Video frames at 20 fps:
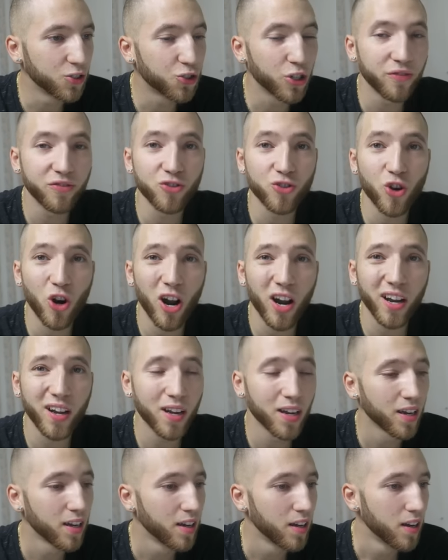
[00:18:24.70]
Drift
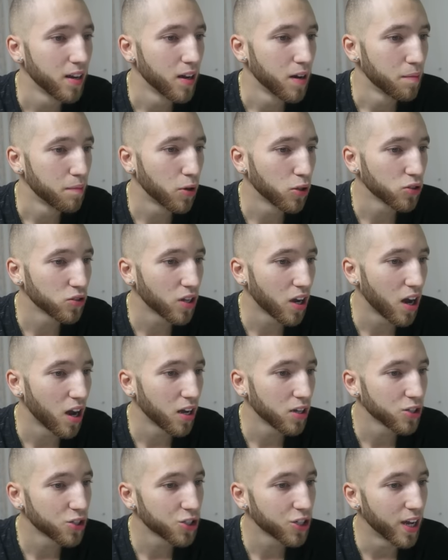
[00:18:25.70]
trike
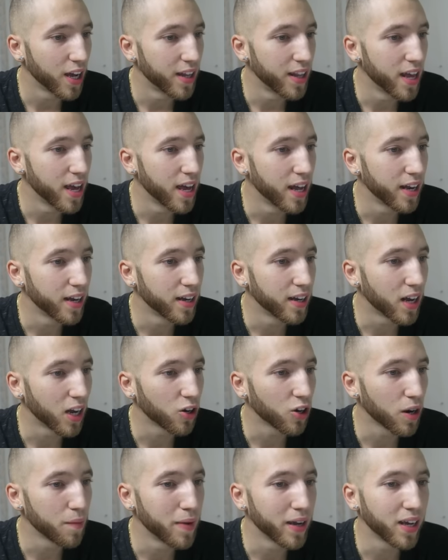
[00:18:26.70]
montage, and then
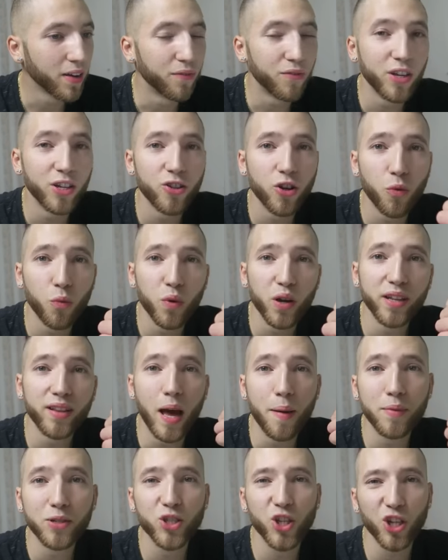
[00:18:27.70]
I gotta make a video
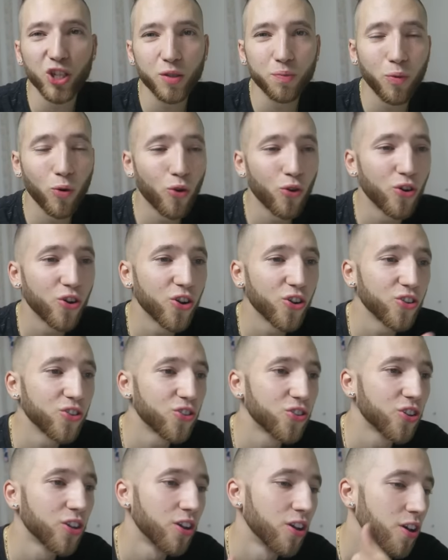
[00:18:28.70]
with Amateur
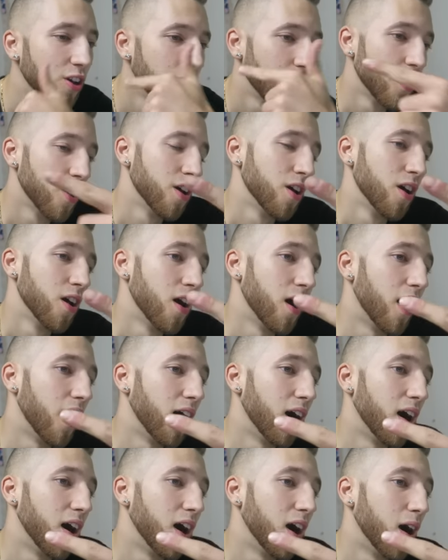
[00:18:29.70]
Explorers.
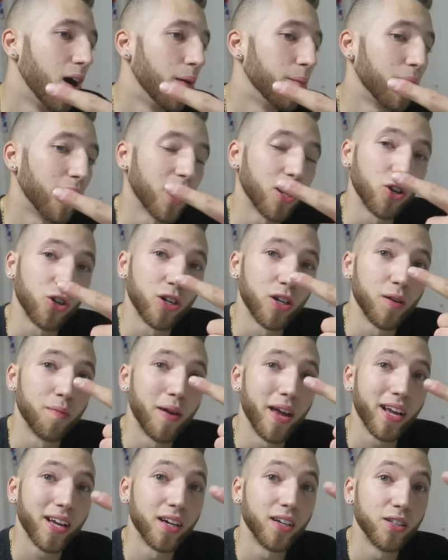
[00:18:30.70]
I gotta
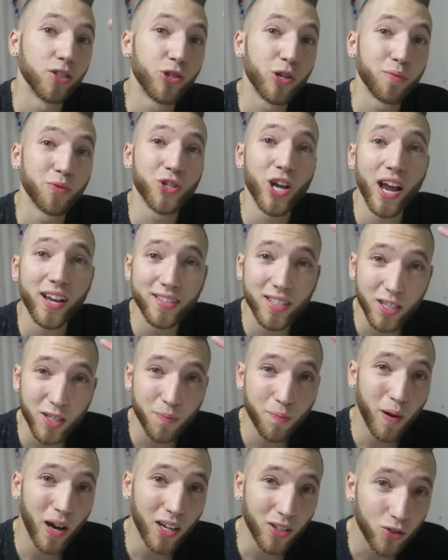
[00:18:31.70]
make a Dream
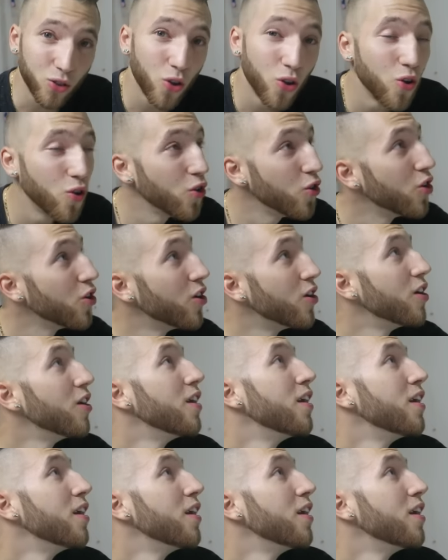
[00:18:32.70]
Chasers part 2.